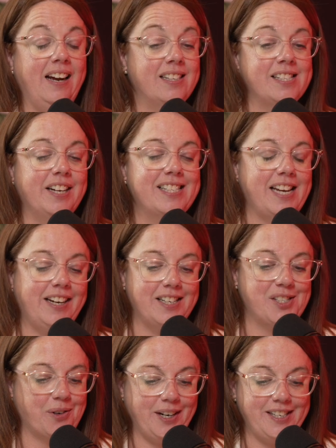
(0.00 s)
it's an exciting
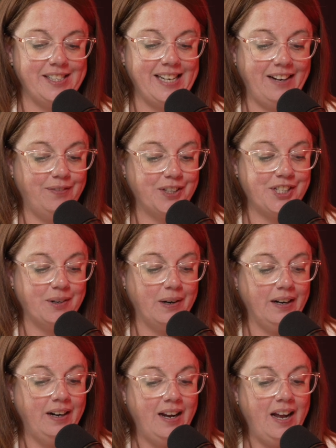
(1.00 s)
story to tell for
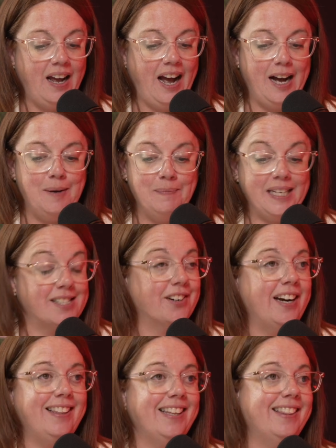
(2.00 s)
sure. Is there
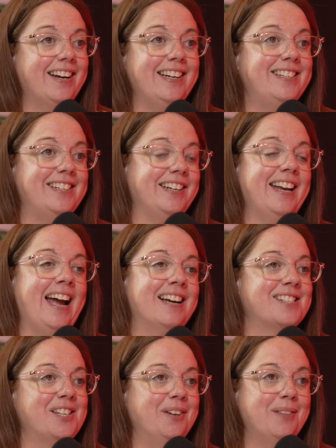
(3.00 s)
anything that I didn't
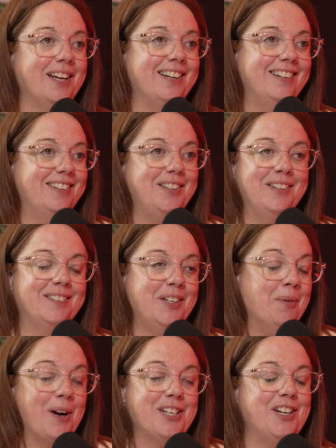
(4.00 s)
ask you that
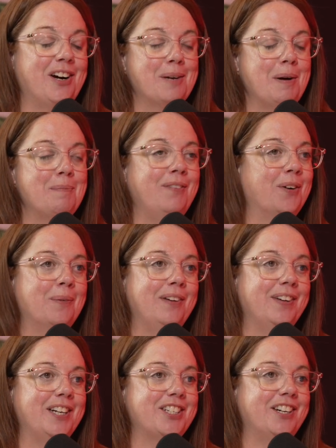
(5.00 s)
you want to talk about before we
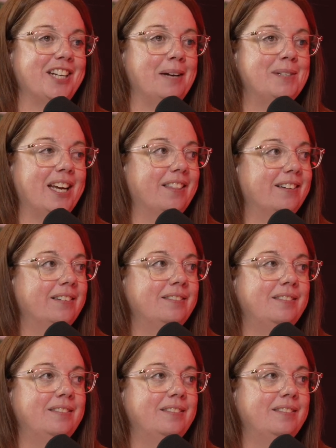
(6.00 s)
finish our time together?